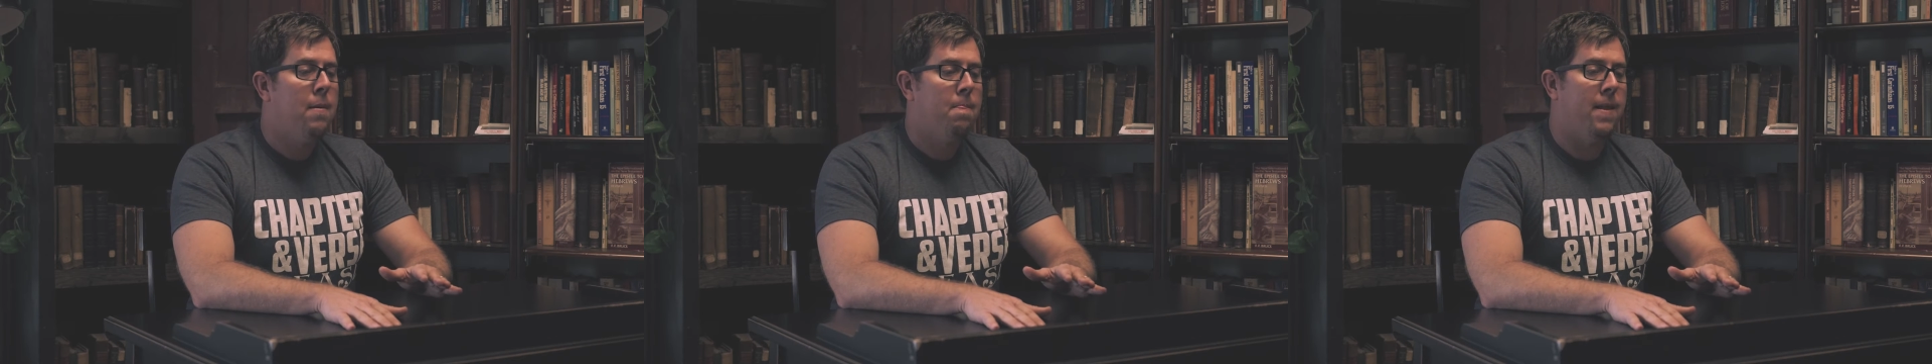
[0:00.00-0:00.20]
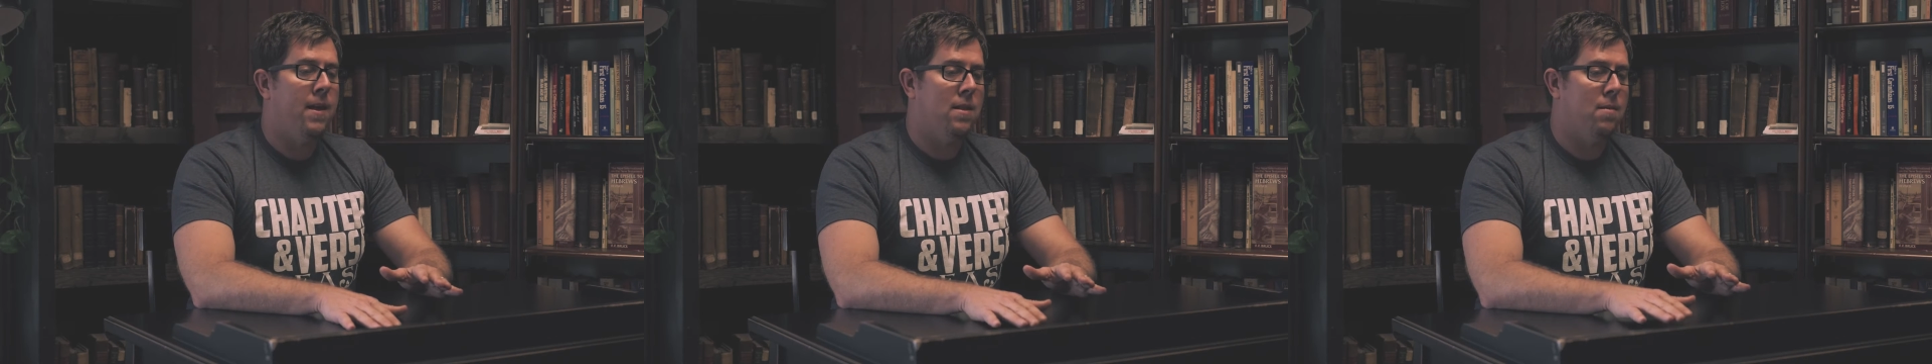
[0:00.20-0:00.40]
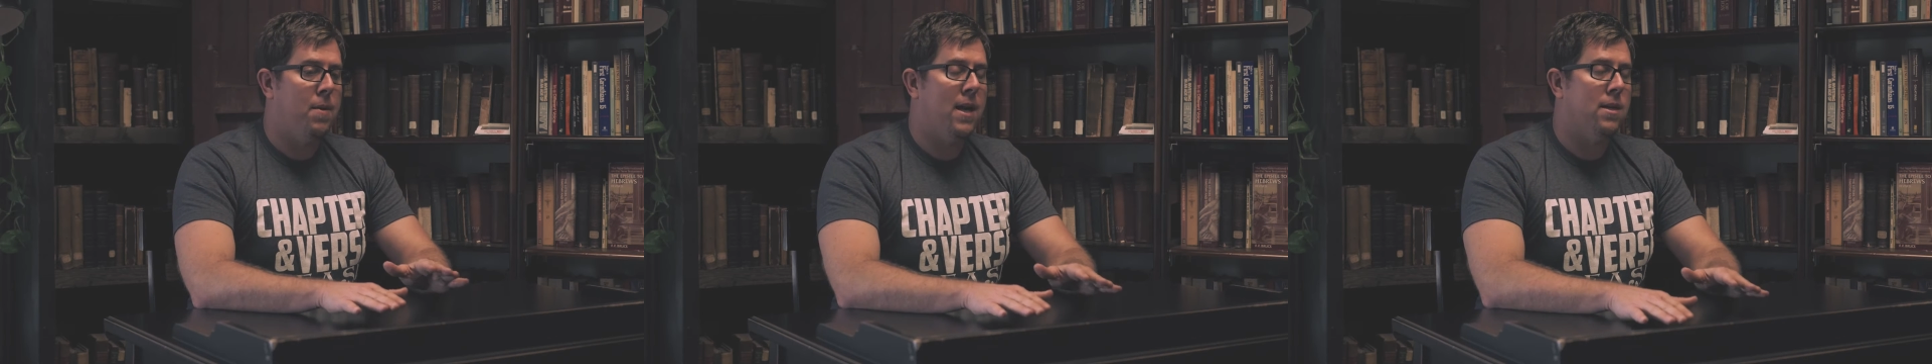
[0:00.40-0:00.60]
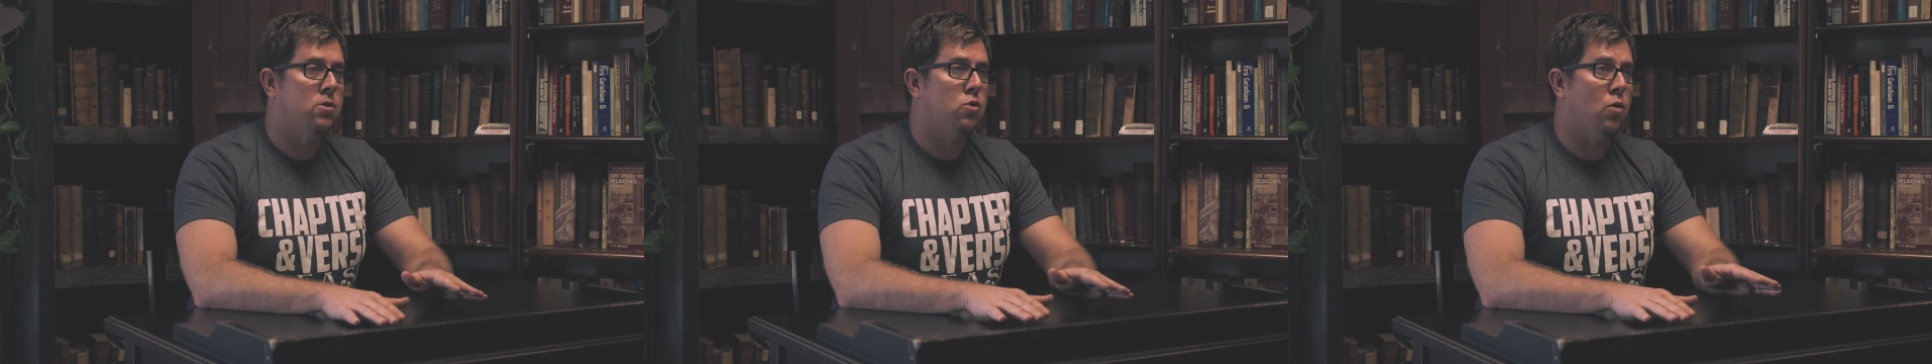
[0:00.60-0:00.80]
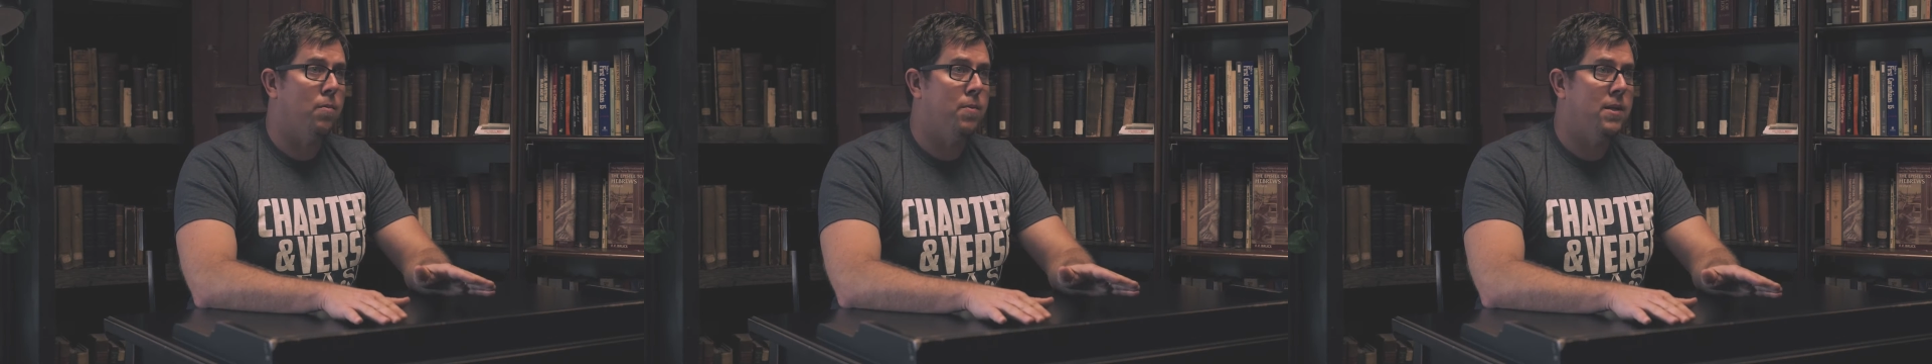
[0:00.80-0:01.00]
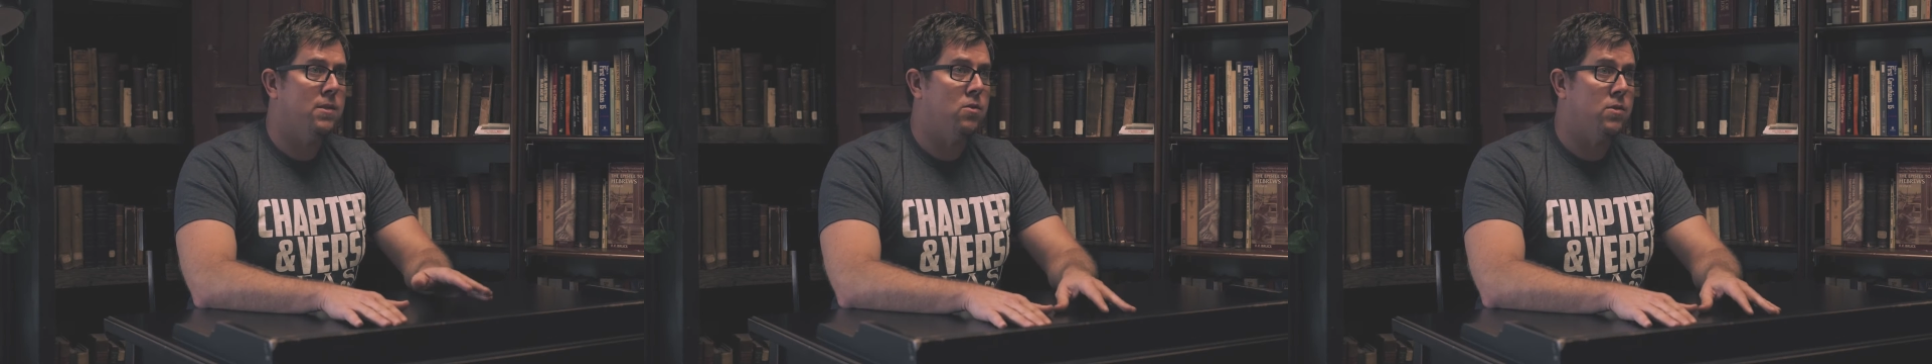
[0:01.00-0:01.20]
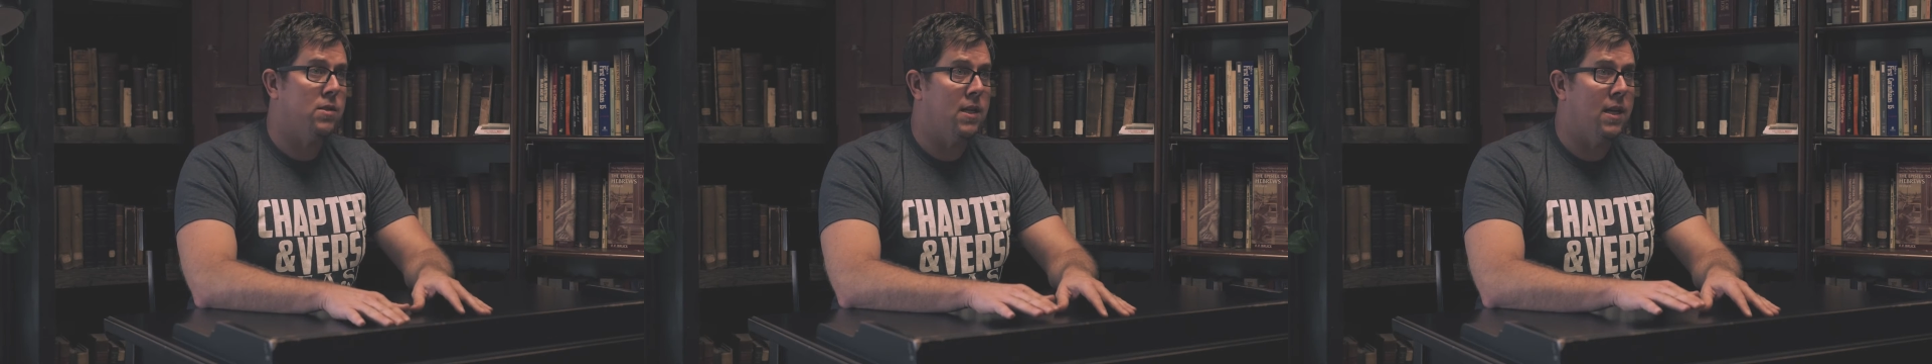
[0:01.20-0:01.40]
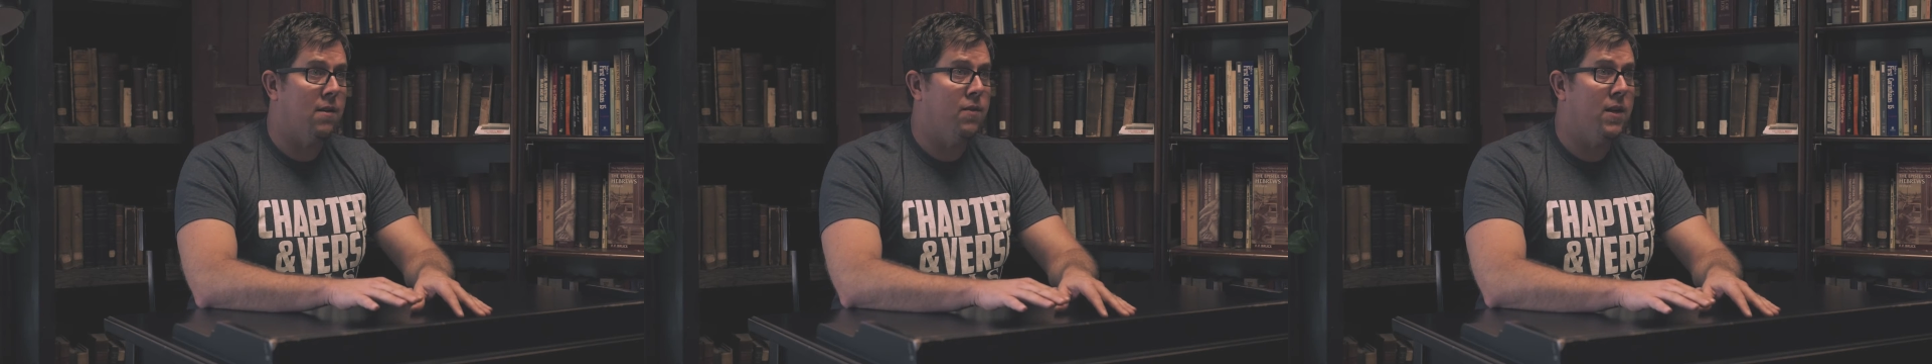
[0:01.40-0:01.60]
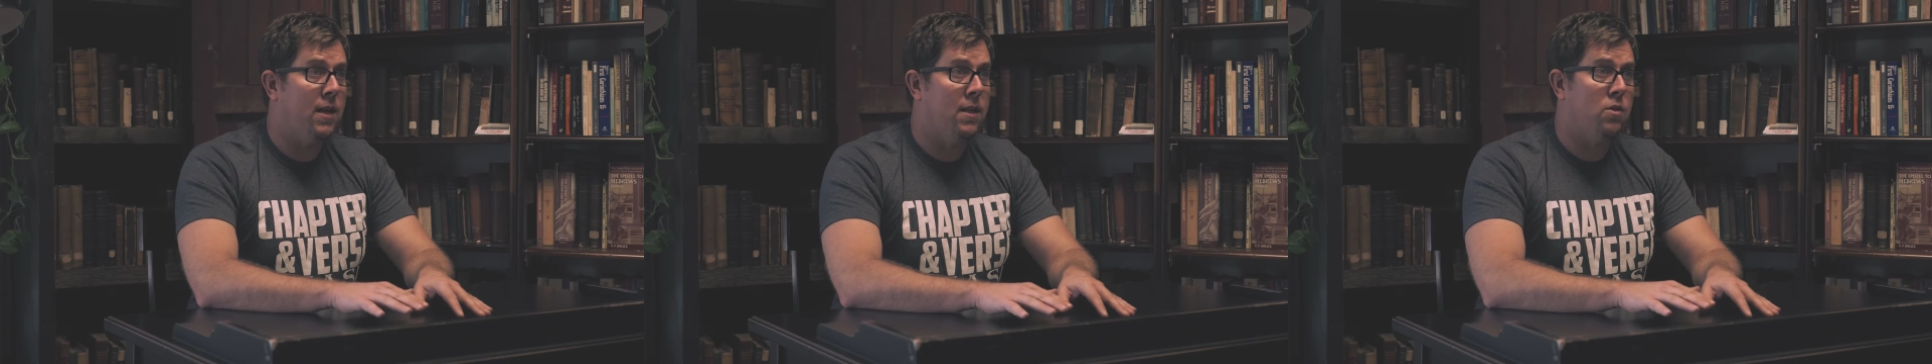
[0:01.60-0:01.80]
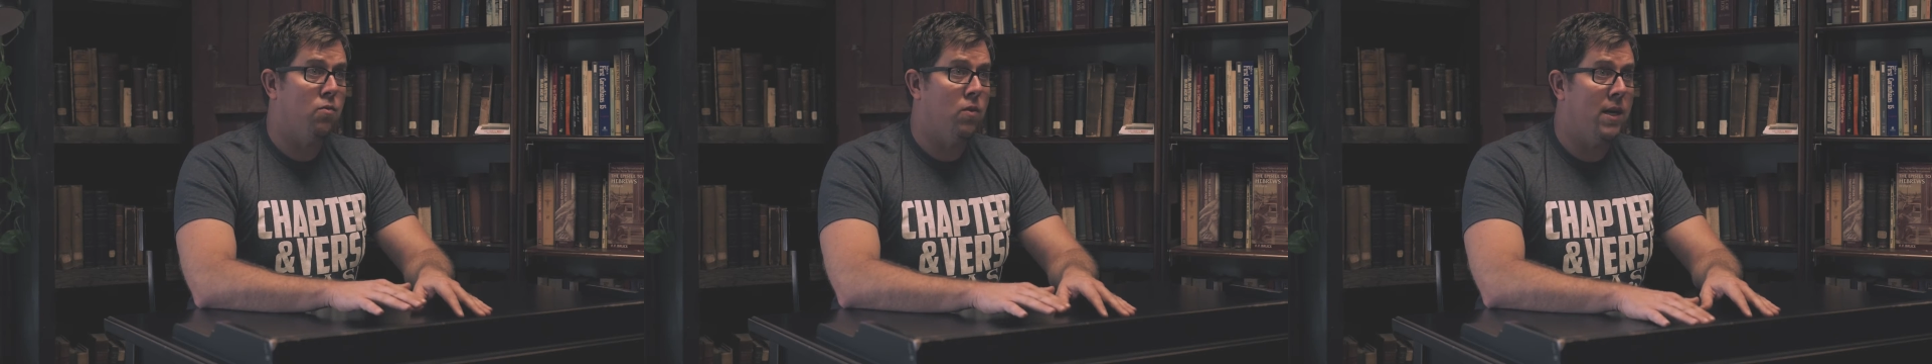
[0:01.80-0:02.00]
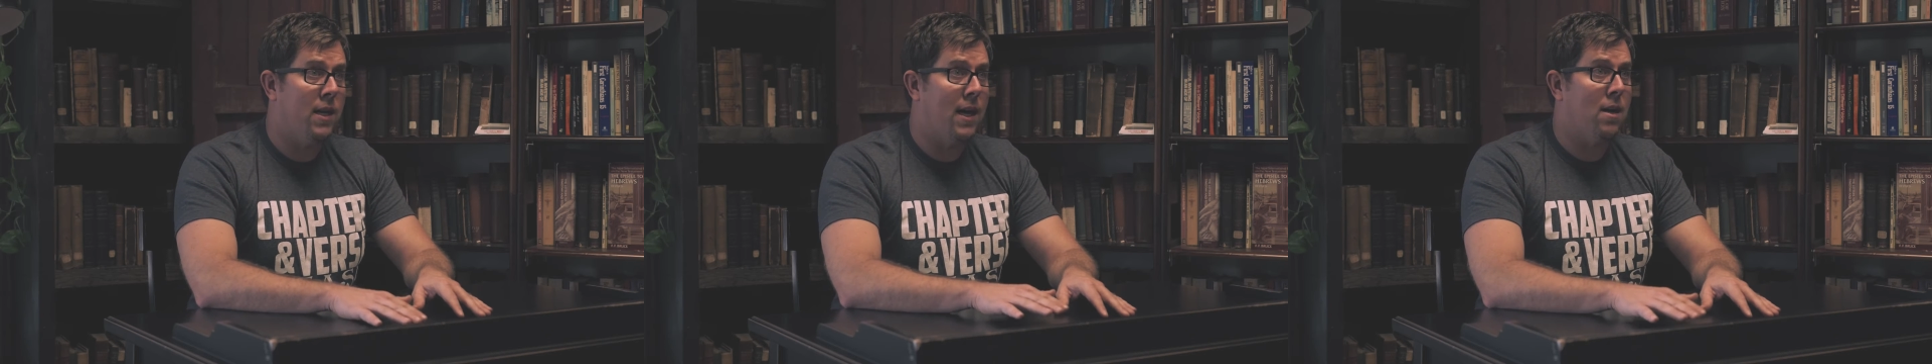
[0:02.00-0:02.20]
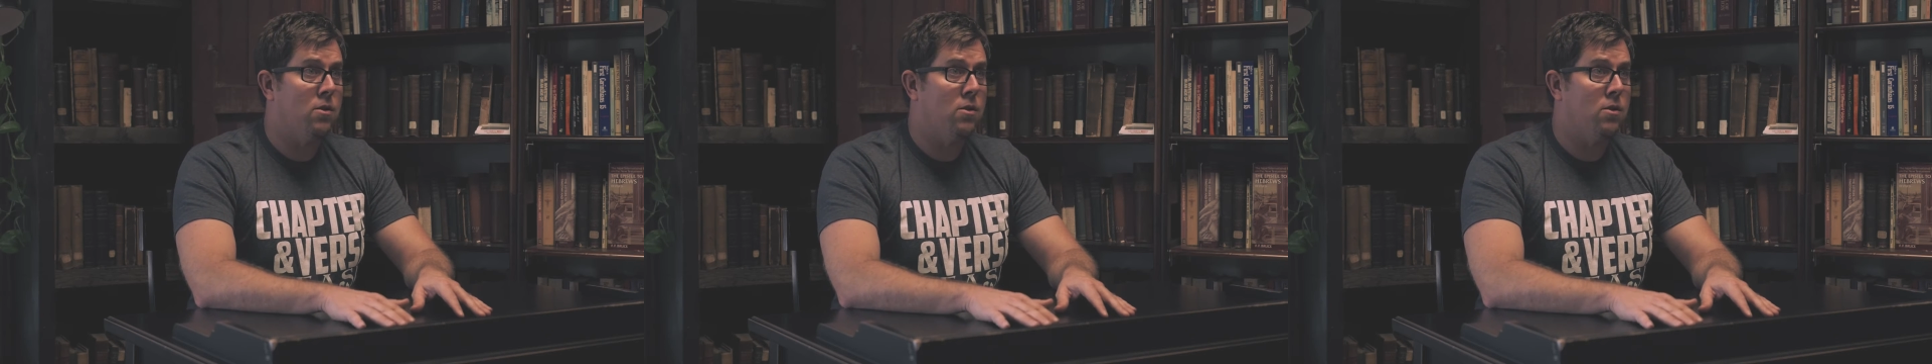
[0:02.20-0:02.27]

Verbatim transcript: in the pastoral epistles to give heed to reading,